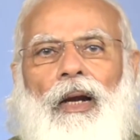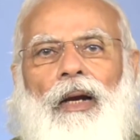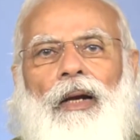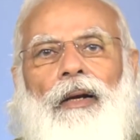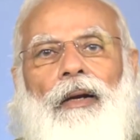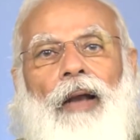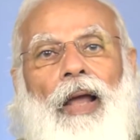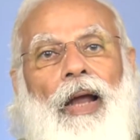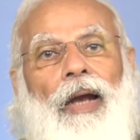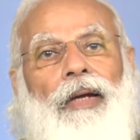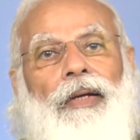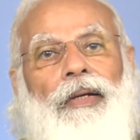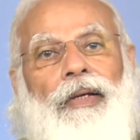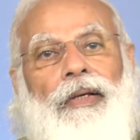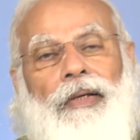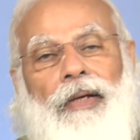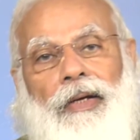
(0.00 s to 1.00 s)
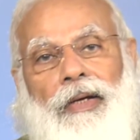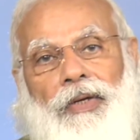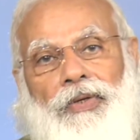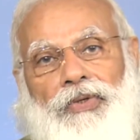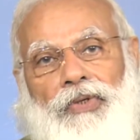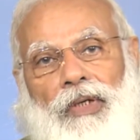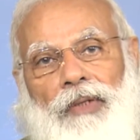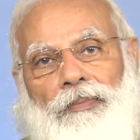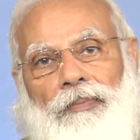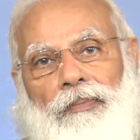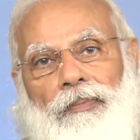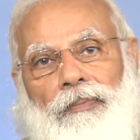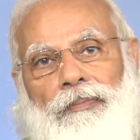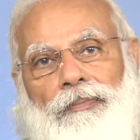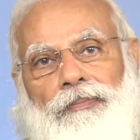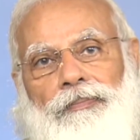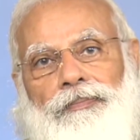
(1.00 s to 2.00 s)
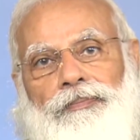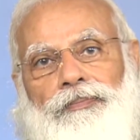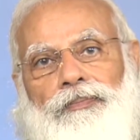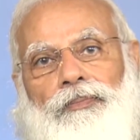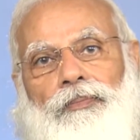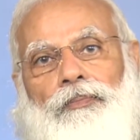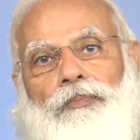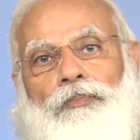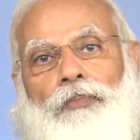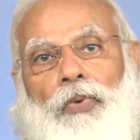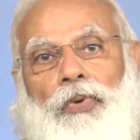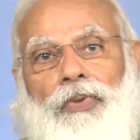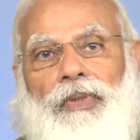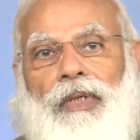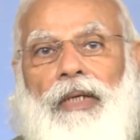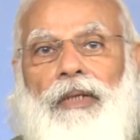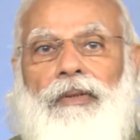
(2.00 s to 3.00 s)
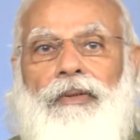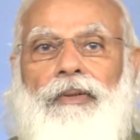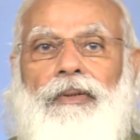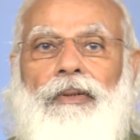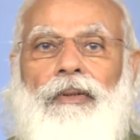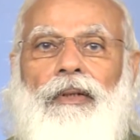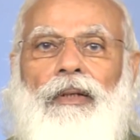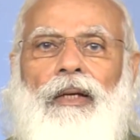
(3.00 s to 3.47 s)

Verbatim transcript: land degradation poses